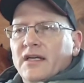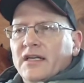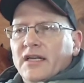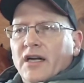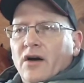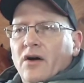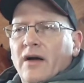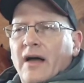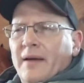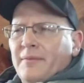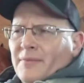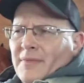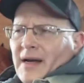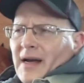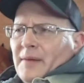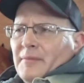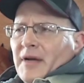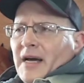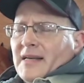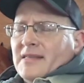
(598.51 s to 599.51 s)

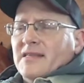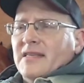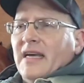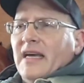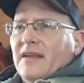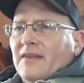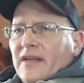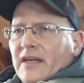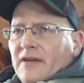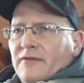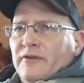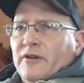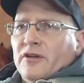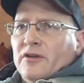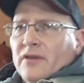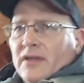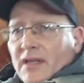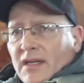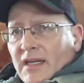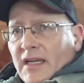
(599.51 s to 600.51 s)
I'm not saying that if
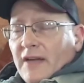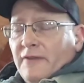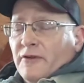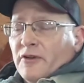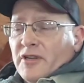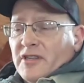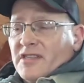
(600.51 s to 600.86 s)
you're